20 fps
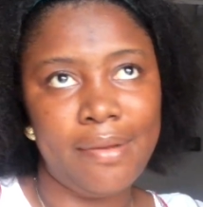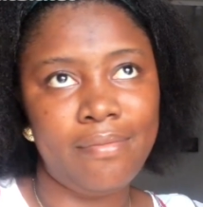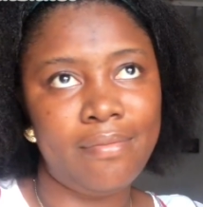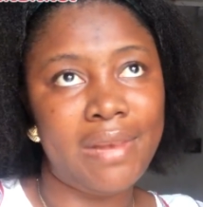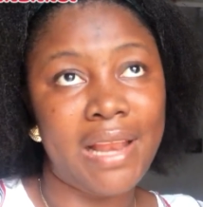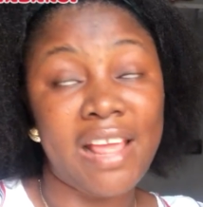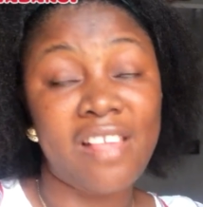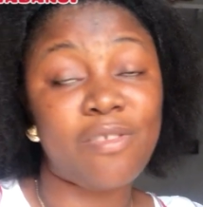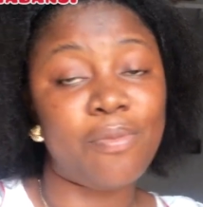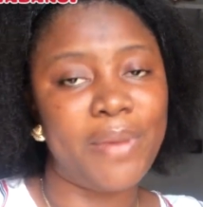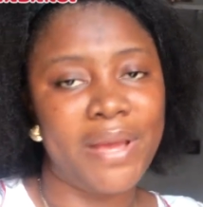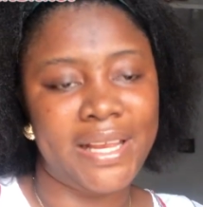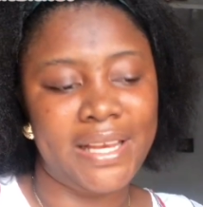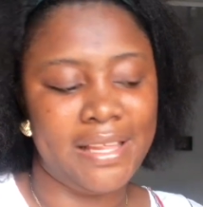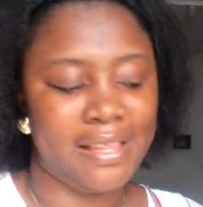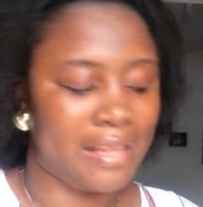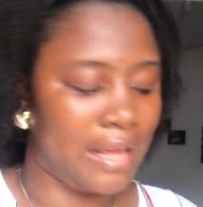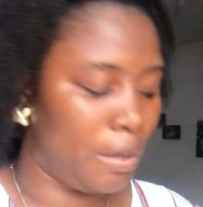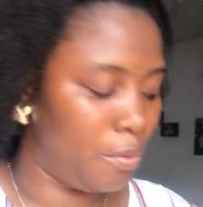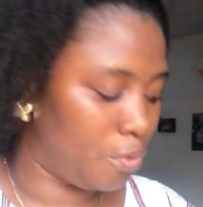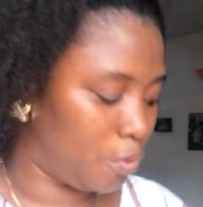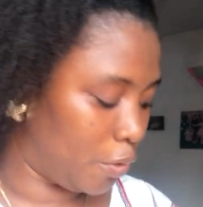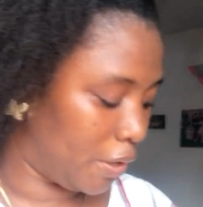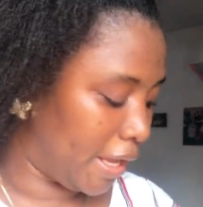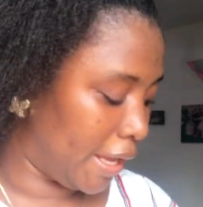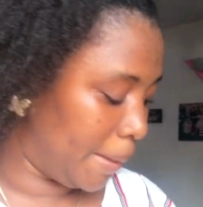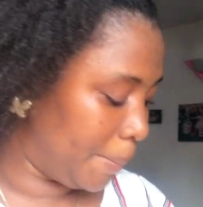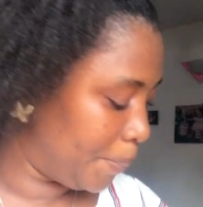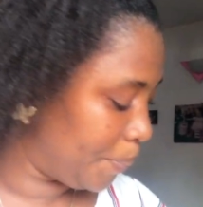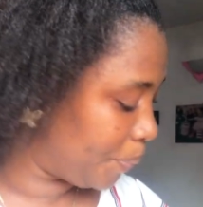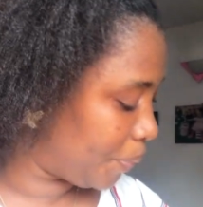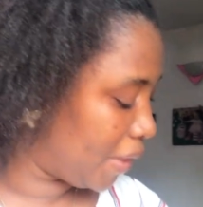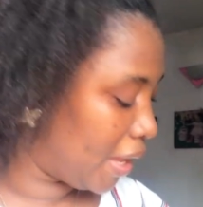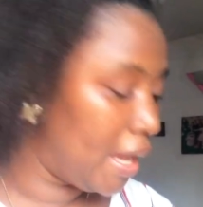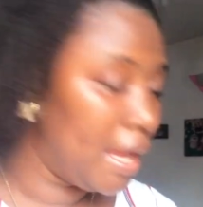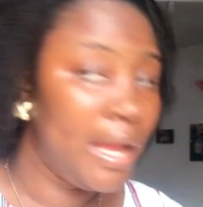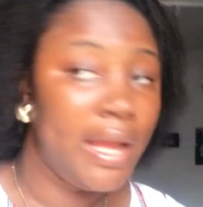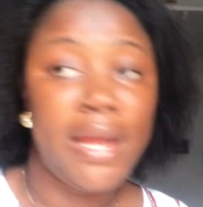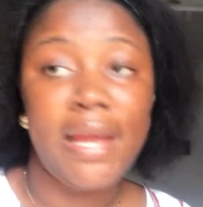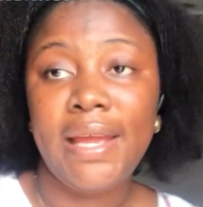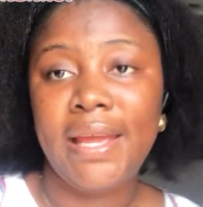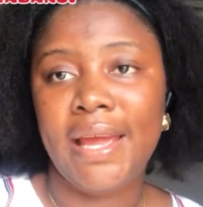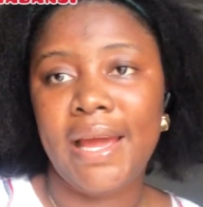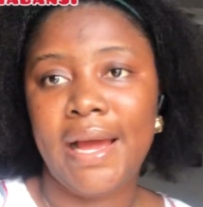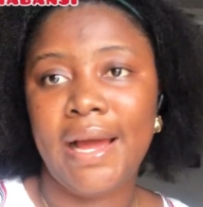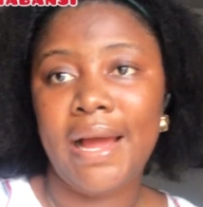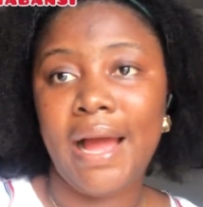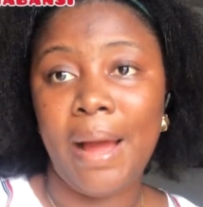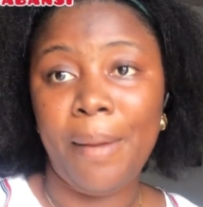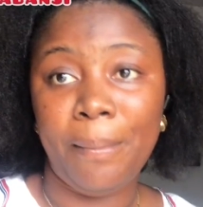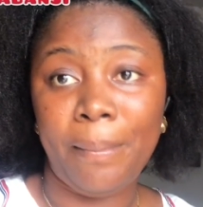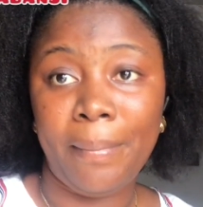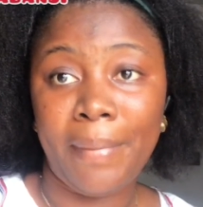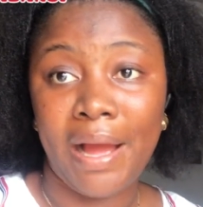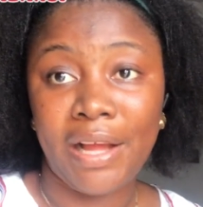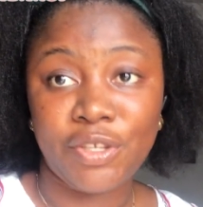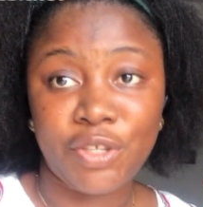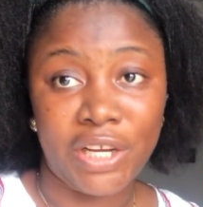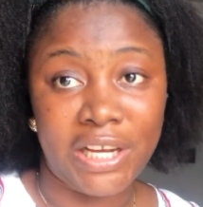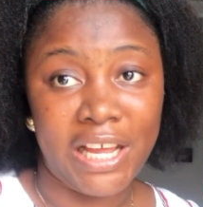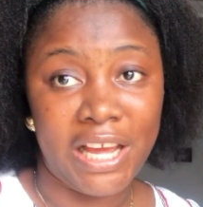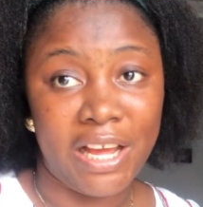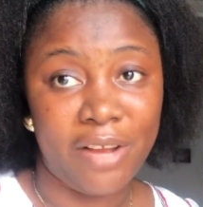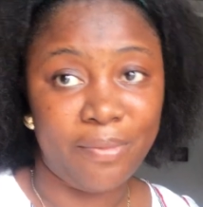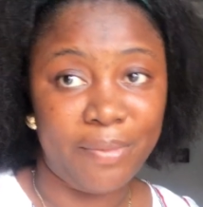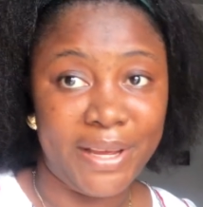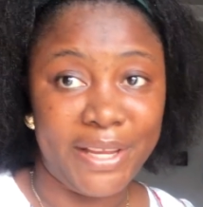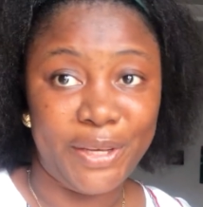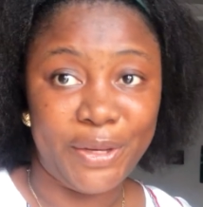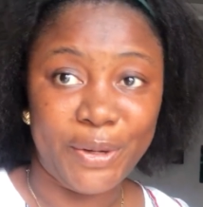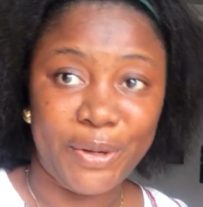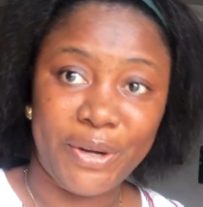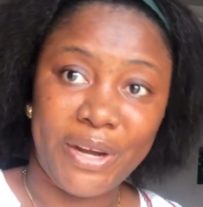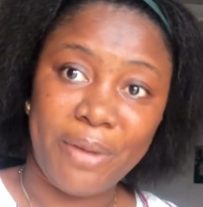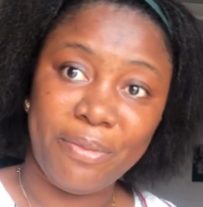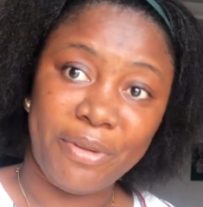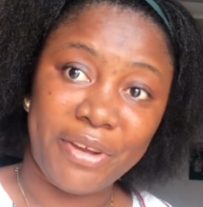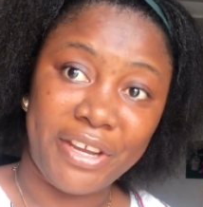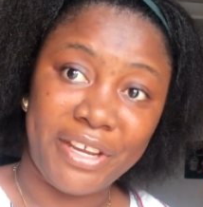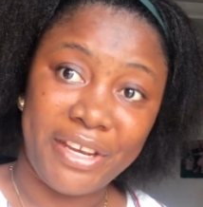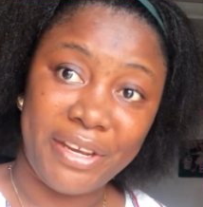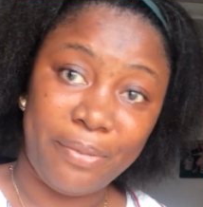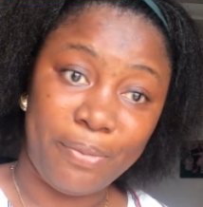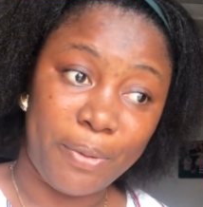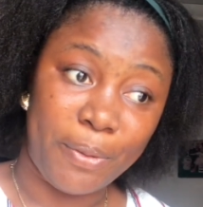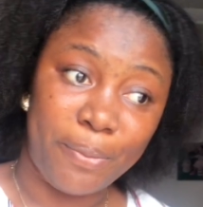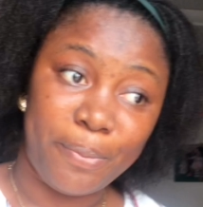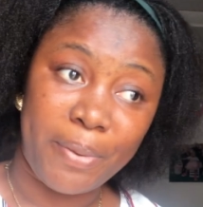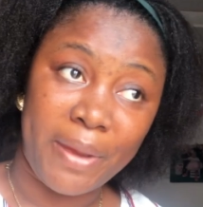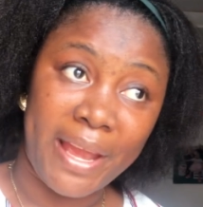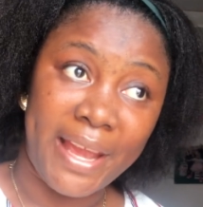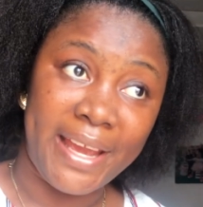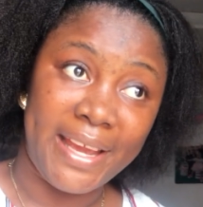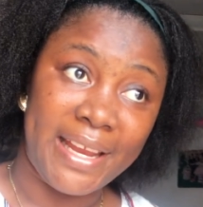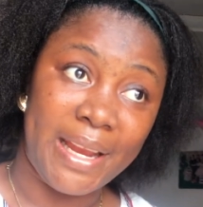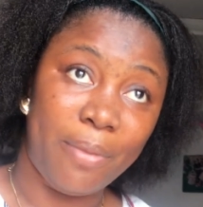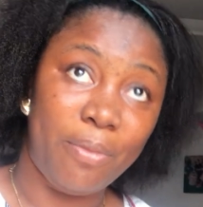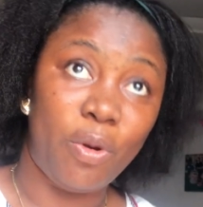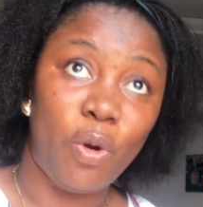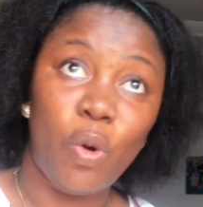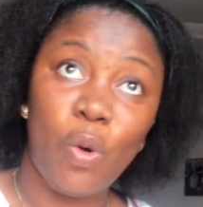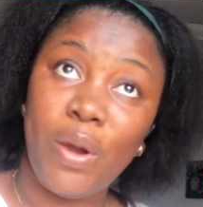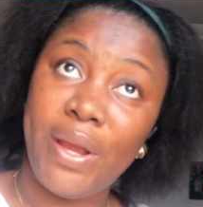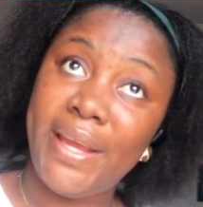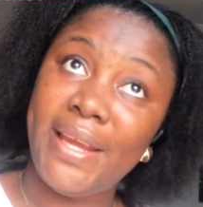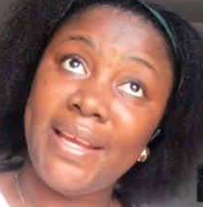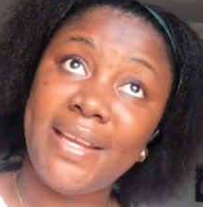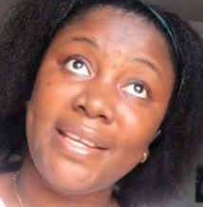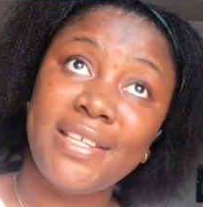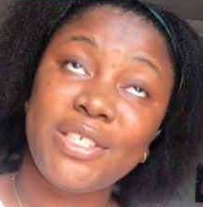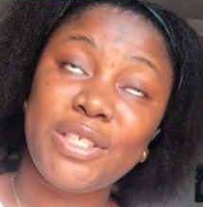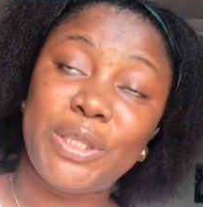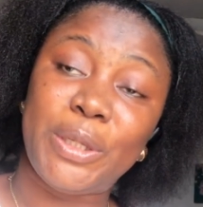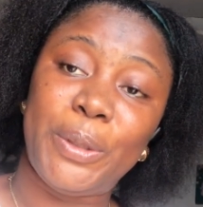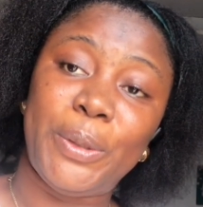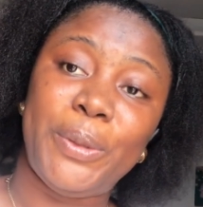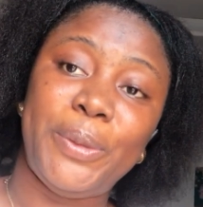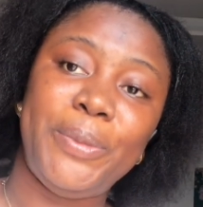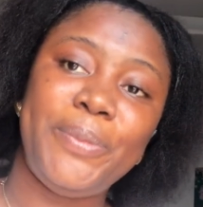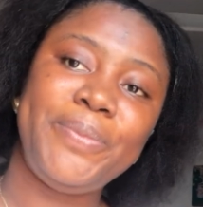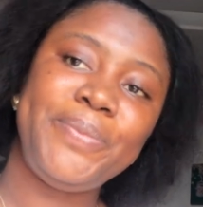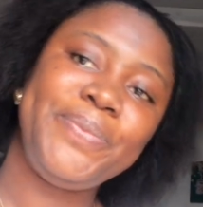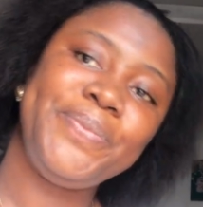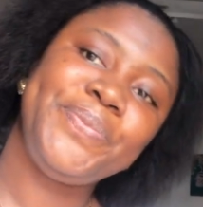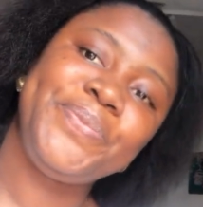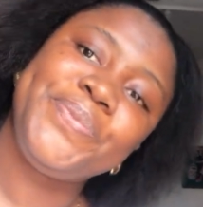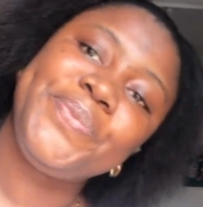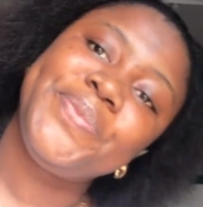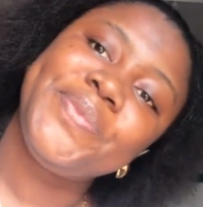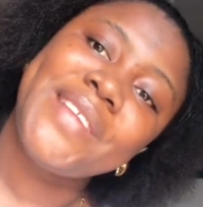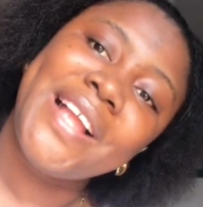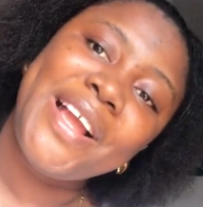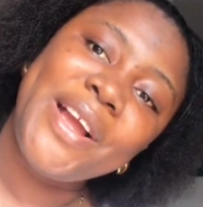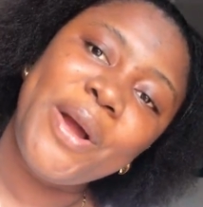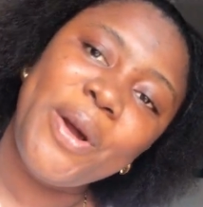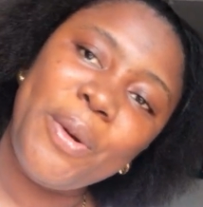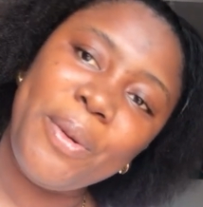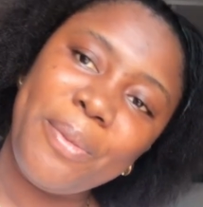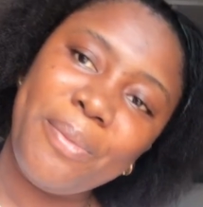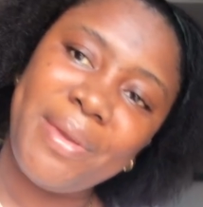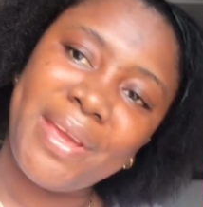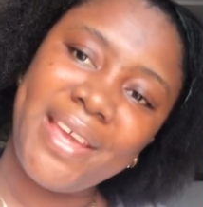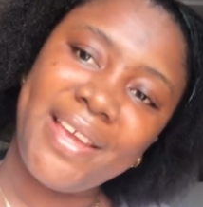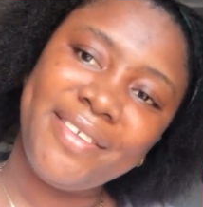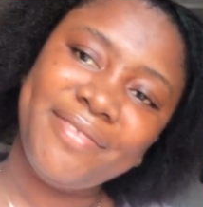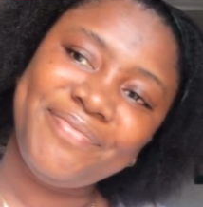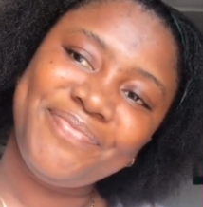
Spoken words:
Let's make this count, okay? Yeah, I'm actually at my door. I'm already prepared. I'm going, so go with me.